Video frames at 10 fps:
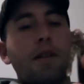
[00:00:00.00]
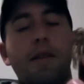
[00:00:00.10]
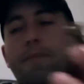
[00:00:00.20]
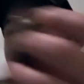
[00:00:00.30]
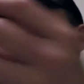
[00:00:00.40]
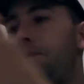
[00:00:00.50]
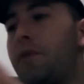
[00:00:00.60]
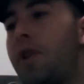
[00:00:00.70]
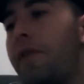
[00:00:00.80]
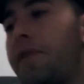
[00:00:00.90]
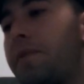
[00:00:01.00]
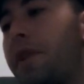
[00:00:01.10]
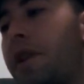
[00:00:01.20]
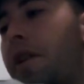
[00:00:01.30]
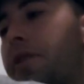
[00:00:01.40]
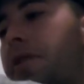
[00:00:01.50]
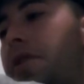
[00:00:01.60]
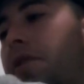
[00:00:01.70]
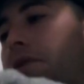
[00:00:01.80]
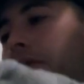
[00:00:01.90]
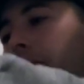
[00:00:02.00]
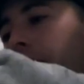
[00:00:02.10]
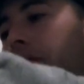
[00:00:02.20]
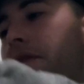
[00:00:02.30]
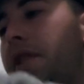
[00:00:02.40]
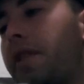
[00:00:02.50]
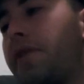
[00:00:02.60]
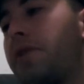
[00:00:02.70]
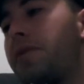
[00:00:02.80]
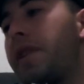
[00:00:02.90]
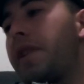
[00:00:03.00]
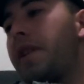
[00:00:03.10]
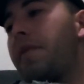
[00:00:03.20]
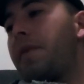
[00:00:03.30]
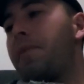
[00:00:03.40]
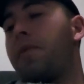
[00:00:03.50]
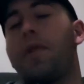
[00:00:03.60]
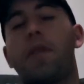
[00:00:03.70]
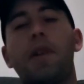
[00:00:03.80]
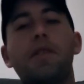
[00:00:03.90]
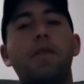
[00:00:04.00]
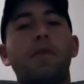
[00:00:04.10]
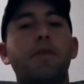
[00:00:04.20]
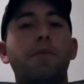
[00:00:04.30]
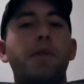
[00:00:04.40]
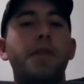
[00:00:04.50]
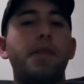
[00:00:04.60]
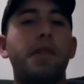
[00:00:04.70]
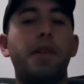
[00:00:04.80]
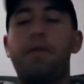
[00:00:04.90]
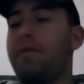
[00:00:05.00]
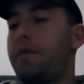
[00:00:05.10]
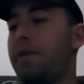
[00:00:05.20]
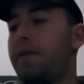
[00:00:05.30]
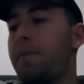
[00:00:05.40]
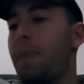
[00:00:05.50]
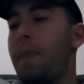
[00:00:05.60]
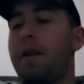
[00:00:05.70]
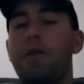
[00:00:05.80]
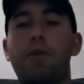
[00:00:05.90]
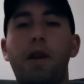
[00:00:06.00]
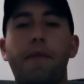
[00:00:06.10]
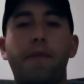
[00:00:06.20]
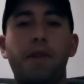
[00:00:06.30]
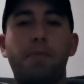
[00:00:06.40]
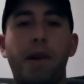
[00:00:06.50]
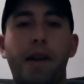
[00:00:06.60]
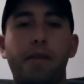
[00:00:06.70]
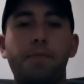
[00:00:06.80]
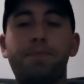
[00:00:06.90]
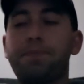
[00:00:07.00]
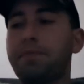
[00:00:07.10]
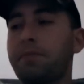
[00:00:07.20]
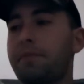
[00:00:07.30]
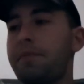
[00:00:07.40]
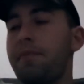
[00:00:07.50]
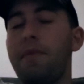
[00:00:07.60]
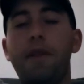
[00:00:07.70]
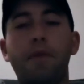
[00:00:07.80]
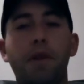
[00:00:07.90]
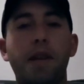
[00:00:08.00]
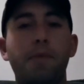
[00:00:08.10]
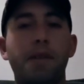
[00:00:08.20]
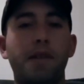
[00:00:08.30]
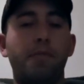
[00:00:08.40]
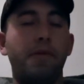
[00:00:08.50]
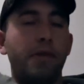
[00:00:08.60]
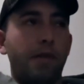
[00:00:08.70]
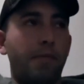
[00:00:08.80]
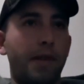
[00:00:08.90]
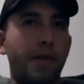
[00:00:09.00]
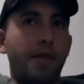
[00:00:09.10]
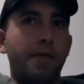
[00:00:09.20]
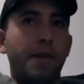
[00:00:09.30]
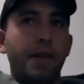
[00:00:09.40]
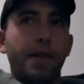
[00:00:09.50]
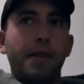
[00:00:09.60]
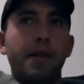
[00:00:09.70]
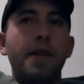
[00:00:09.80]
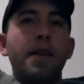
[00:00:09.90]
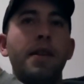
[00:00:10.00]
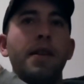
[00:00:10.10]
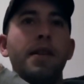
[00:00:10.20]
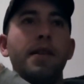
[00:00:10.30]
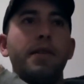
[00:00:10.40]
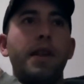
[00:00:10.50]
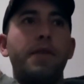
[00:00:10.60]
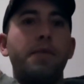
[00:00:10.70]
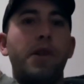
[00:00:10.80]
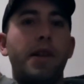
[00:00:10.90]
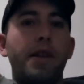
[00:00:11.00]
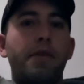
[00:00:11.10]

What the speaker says: We'll go over some of the colors too. So if you notice, like the first one I came with, one of the things you always want is a crawfish pattern. And if you want to keep it simple, like myself, I like to save some money.